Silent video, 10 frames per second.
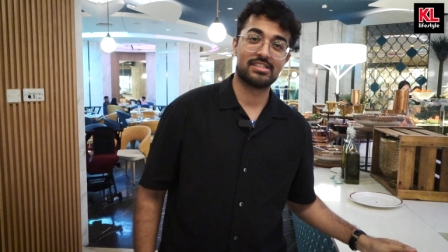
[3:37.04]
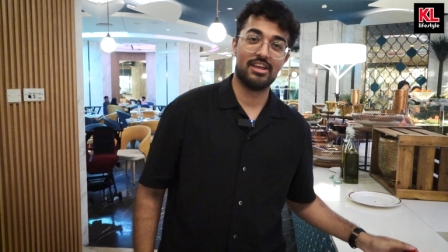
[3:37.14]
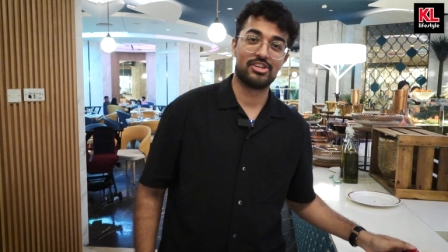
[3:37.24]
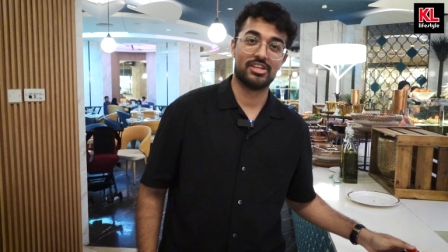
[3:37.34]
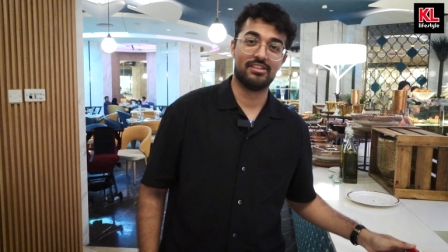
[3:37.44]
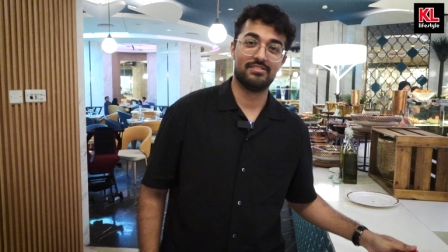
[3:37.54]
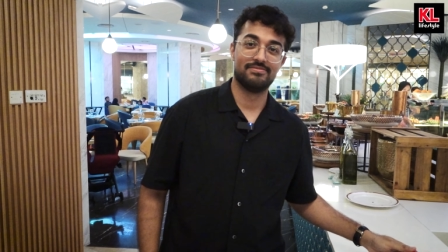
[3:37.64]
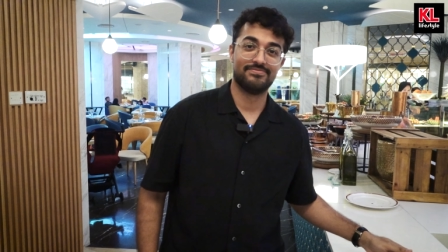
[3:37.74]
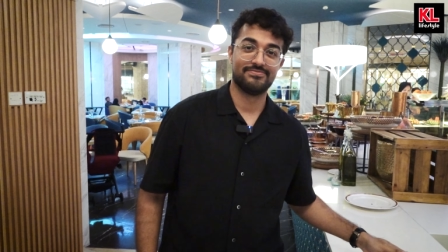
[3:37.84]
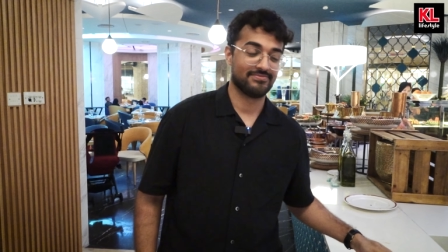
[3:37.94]
station
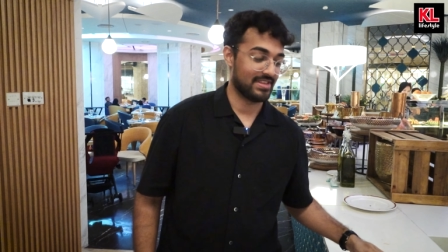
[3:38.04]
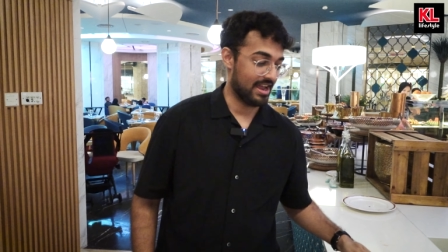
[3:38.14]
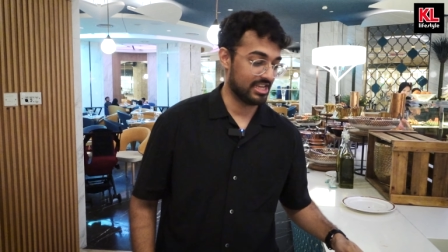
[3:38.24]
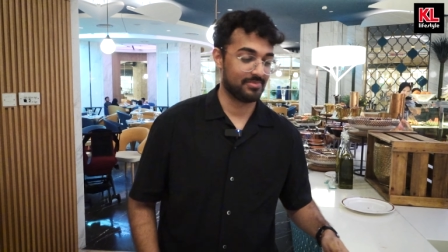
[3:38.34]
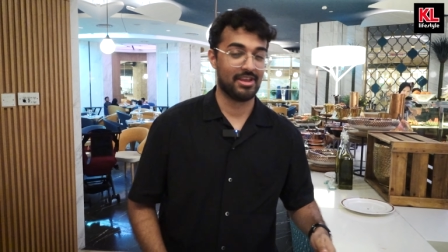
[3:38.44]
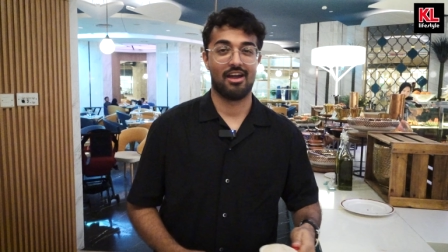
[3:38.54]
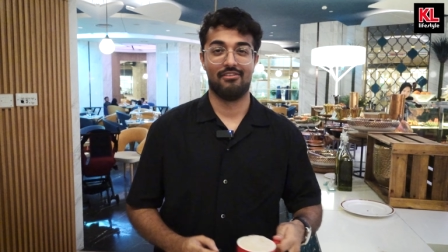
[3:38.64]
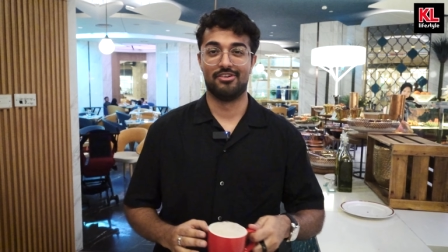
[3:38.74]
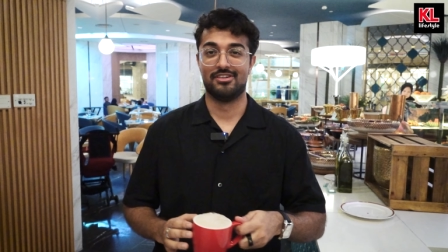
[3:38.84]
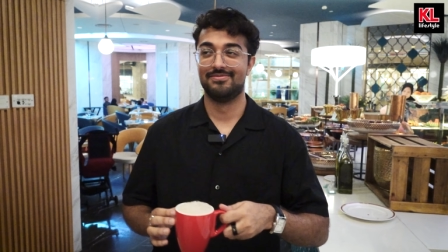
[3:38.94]
that has me
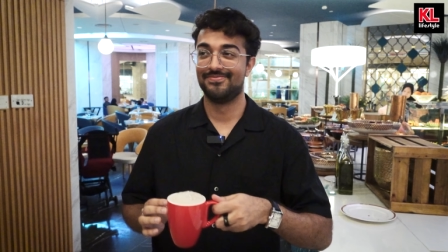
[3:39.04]
covered.